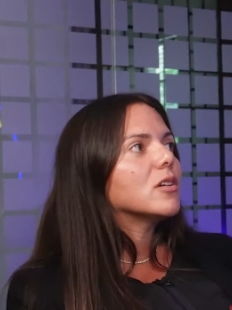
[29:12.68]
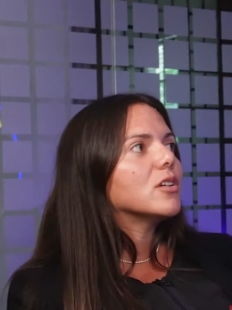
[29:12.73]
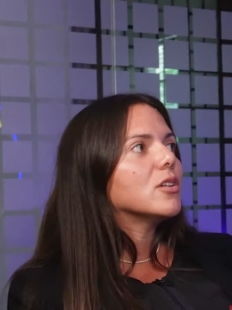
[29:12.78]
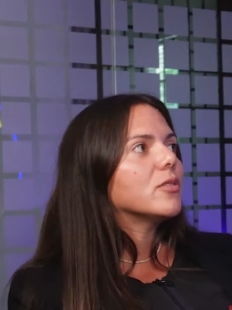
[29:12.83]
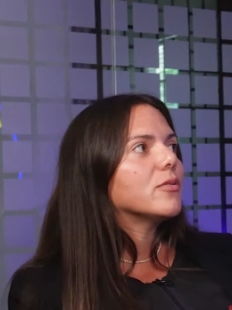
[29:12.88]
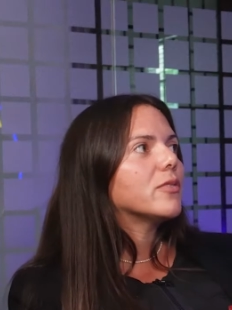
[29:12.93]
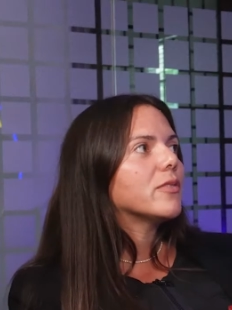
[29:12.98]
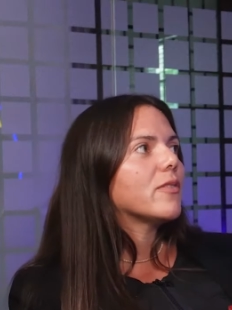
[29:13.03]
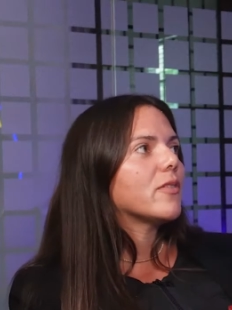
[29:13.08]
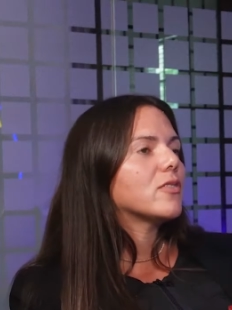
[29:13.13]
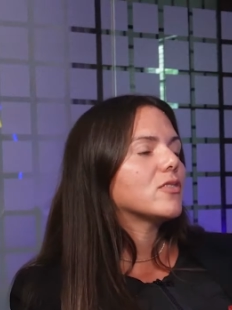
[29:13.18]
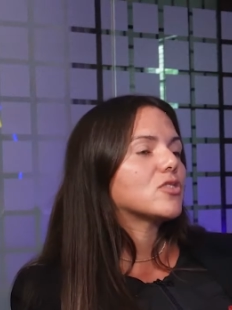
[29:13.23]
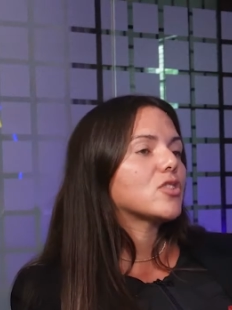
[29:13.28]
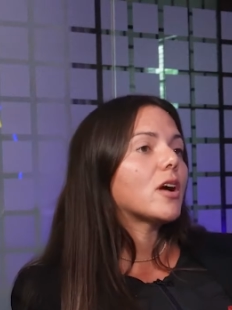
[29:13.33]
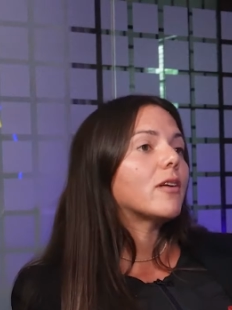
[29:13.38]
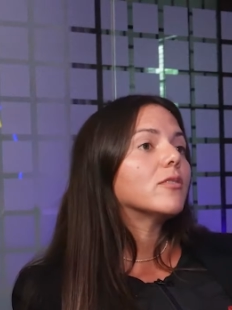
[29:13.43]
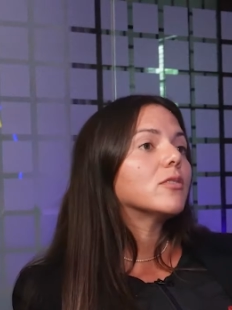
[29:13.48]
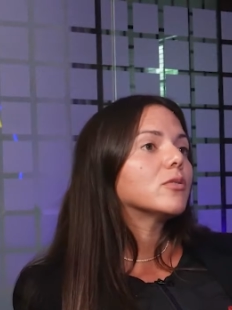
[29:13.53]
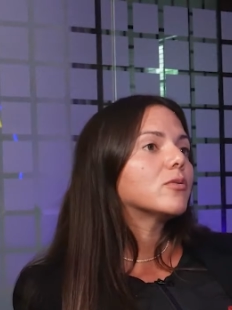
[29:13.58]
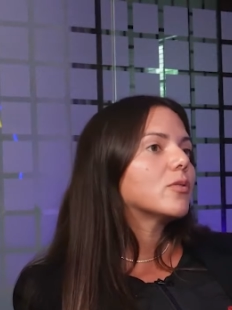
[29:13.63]
if you've ever
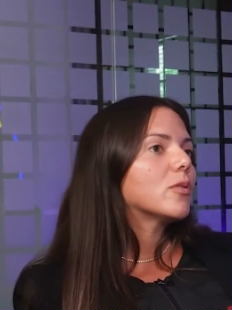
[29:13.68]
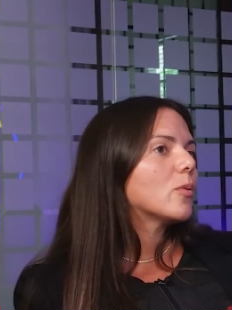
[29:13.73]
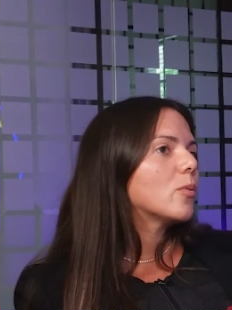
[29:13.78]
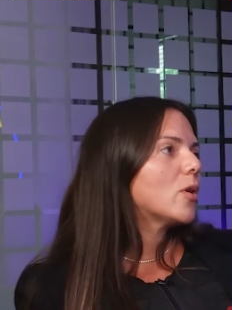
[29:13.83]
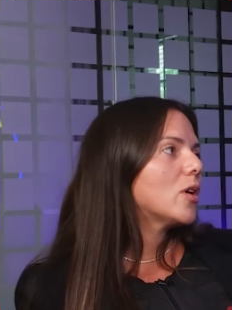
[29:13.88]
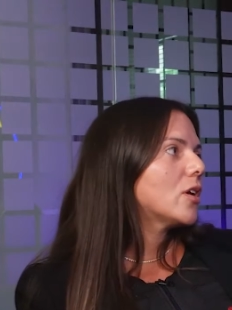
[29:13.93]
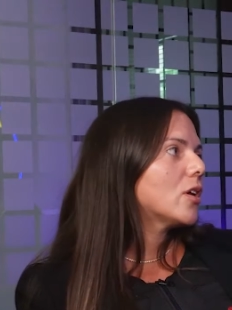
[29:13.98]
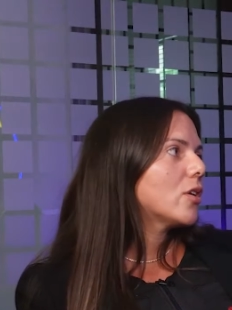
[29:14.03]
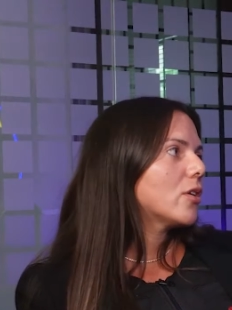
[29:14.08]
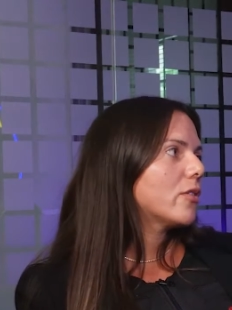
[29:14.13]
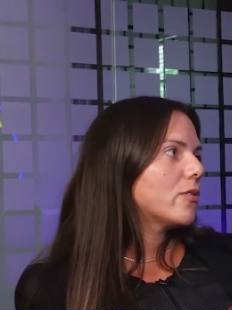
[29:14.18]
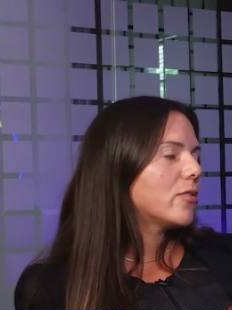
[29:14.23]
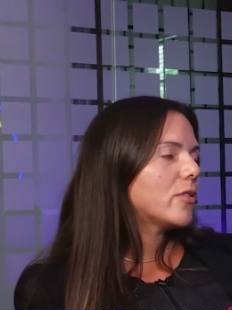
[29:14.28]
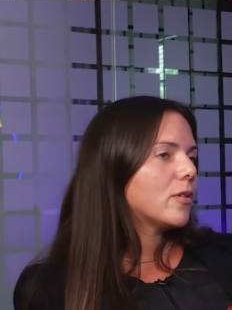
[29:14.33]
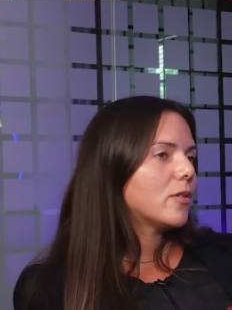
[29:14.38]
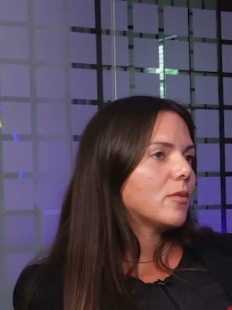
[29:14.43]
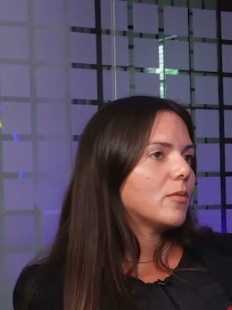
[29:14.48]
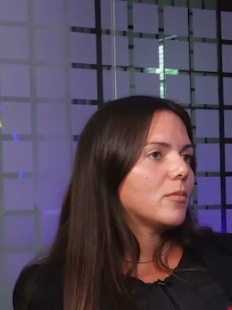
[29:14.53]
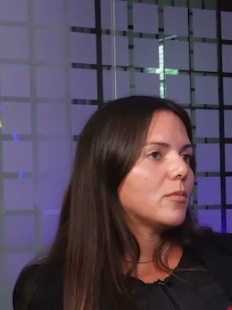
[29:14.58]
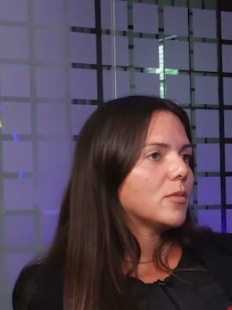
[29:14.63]
traveled for work or
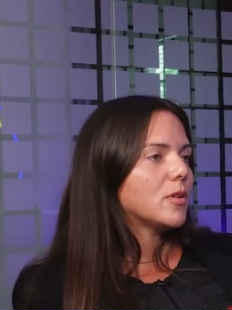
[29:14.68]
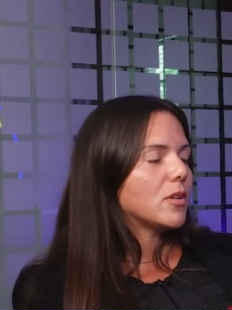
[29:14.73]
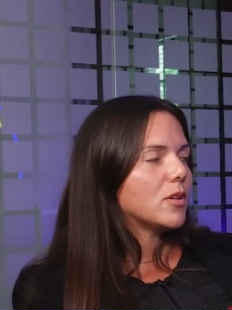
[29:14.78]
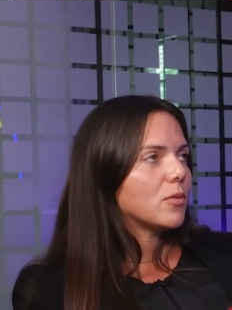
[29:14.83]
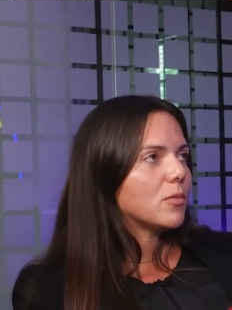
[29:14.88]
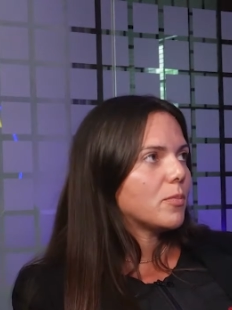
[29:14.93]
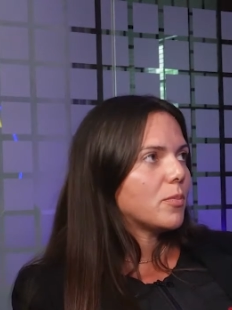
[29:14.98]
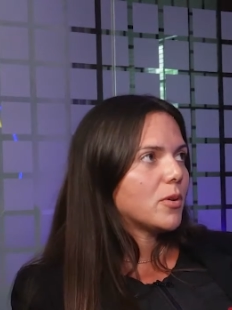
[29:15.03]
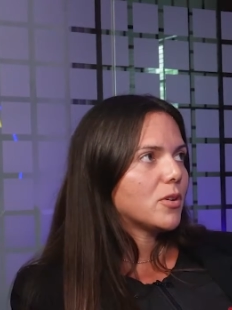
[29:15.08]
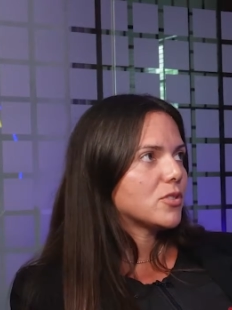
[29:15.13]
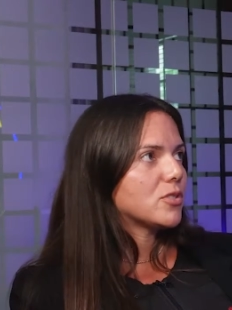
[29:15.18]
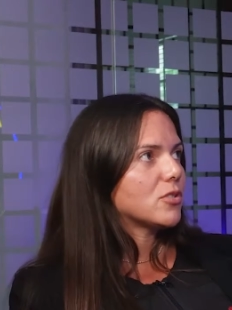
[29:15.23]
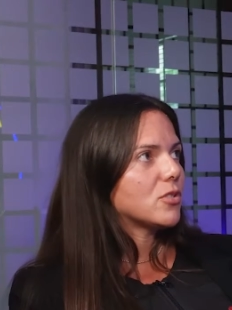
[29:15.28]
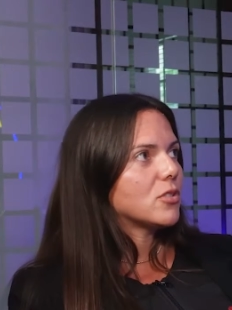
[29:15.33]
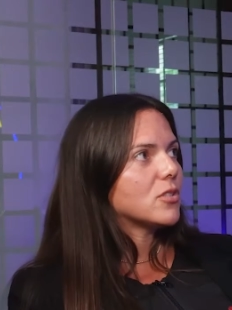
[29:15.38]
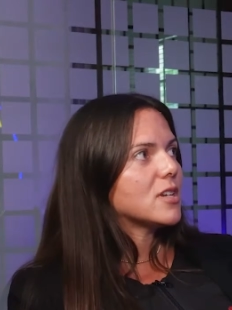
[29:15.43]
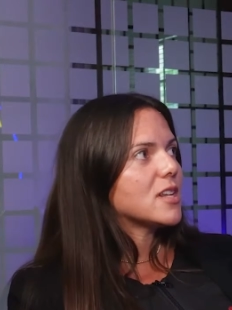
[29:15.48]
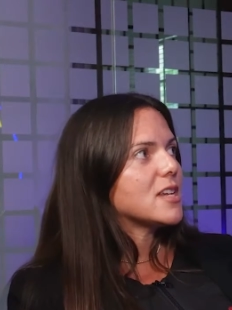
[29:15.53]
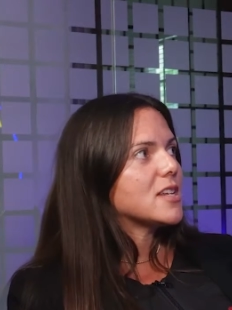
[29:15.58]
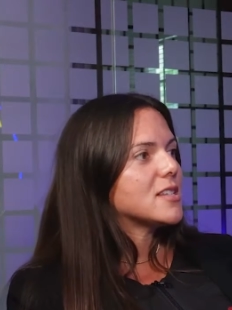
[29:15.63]
for
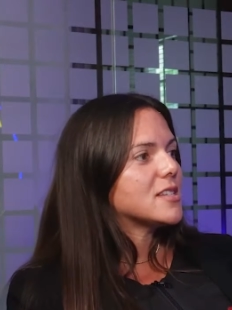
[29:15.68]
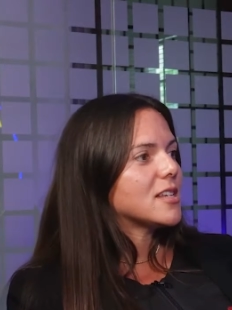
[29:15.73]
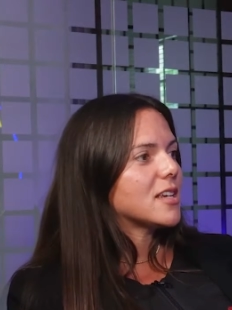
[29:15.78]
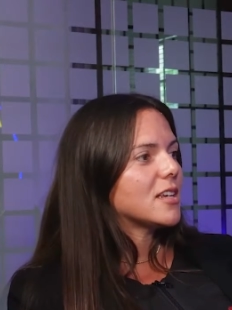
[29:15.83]
personal needs.